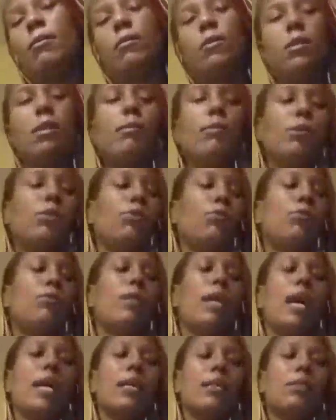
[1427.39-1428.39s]
Some of you
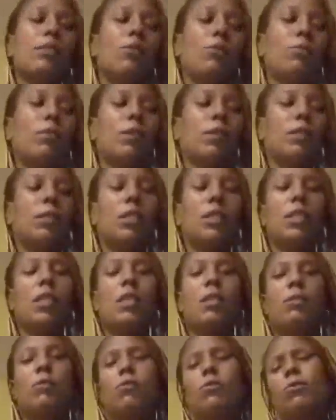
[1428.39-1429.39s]
not so much
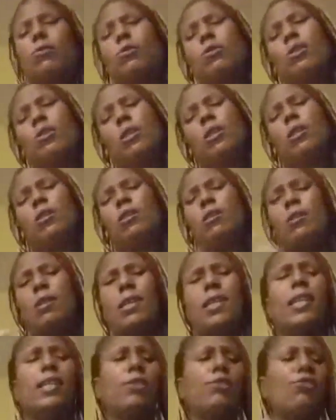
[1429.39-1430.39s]
together.
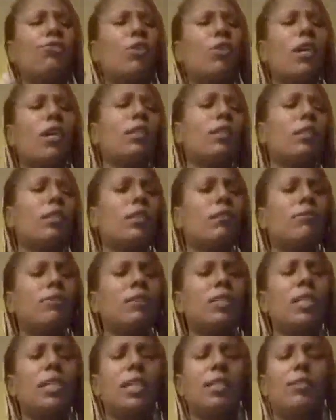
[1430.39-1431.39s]
Guess trying to come
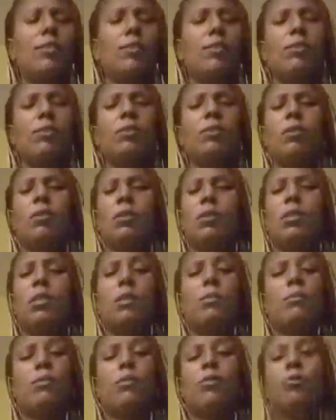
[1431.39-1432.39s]
together.
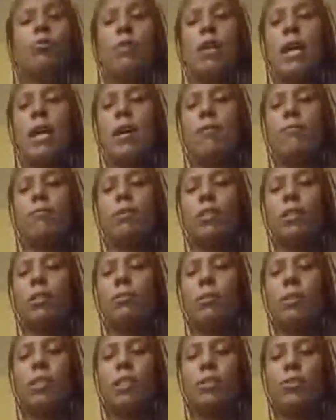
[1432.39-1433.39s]
Some of you have
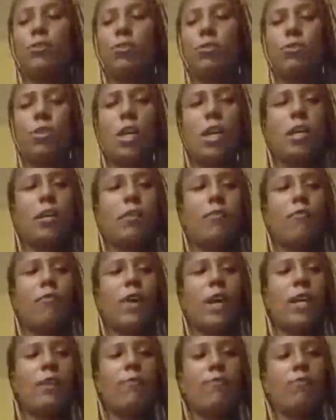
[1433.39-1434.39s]
something that you're trying
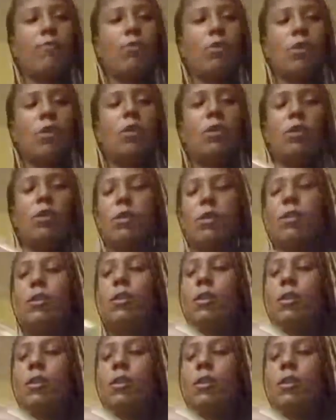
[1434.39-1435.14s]
to fight for.